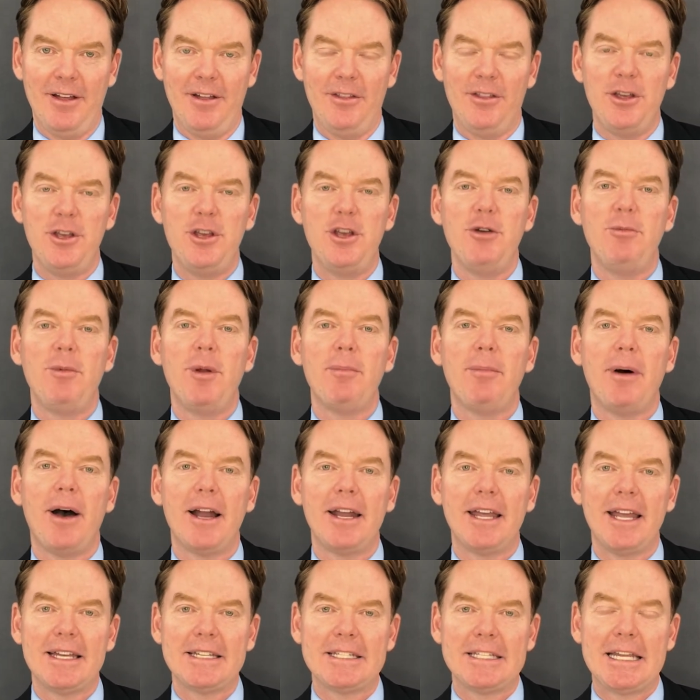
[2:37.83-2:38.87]
The human
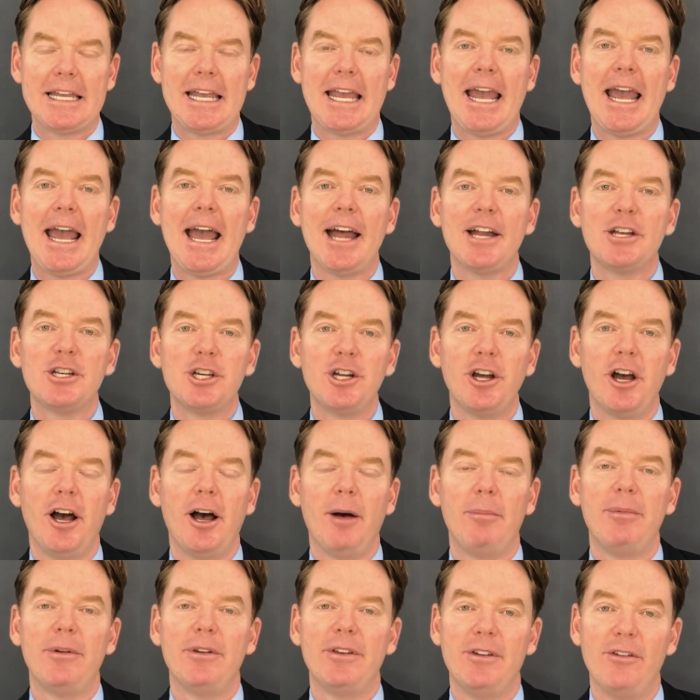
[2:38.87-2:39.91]
body has to catch
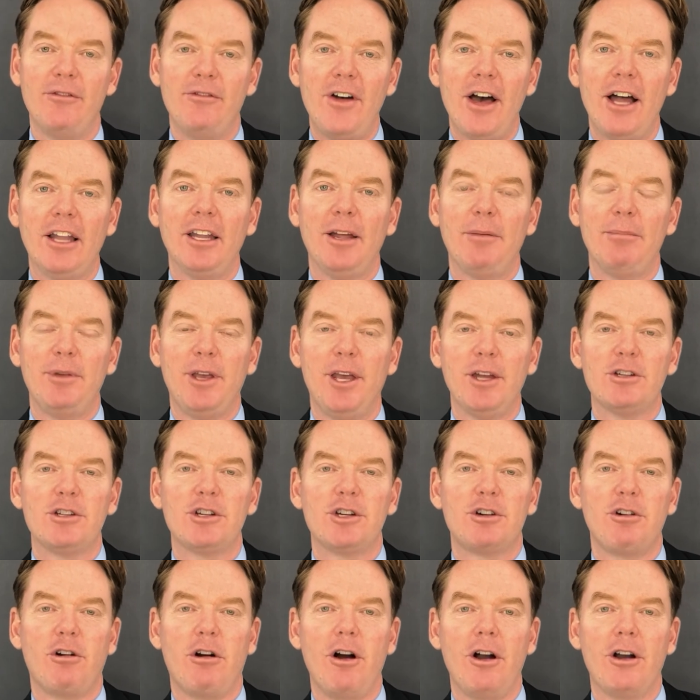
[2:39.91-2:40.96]
up, develop, get
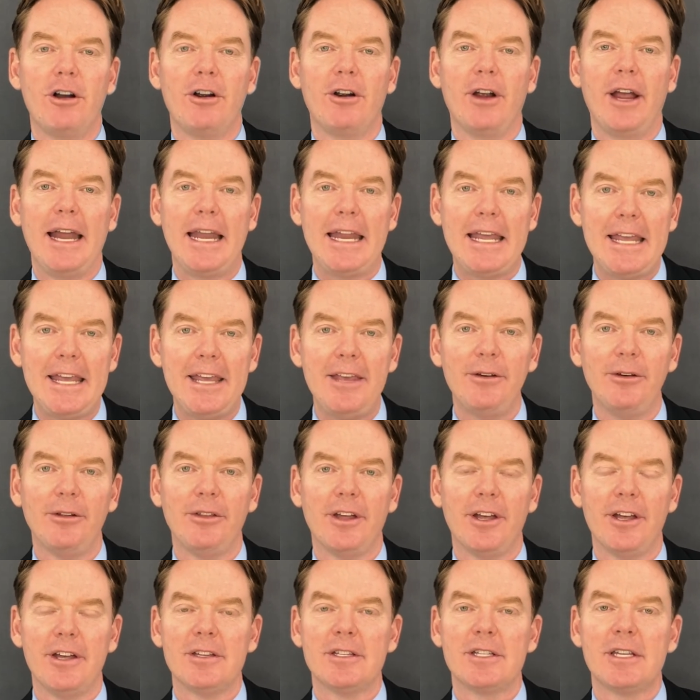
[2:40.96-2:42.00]
stronger, and heal
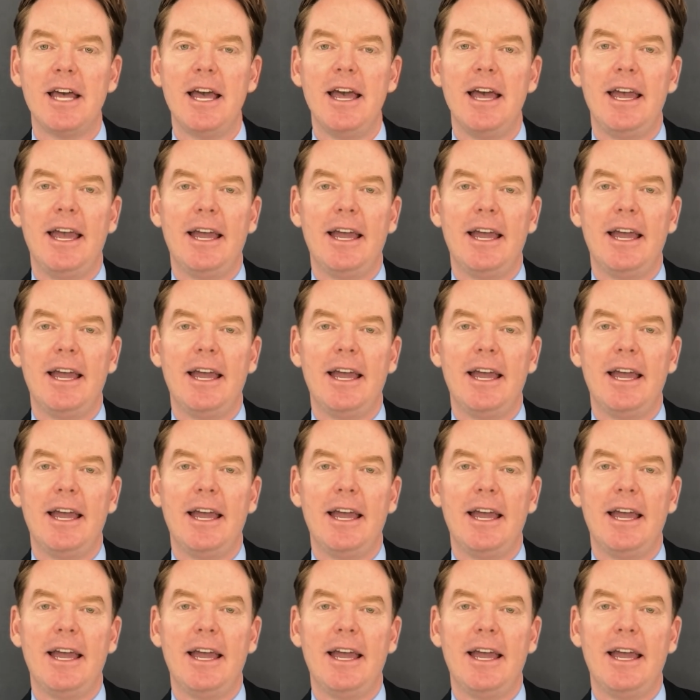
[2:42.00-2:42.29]
this,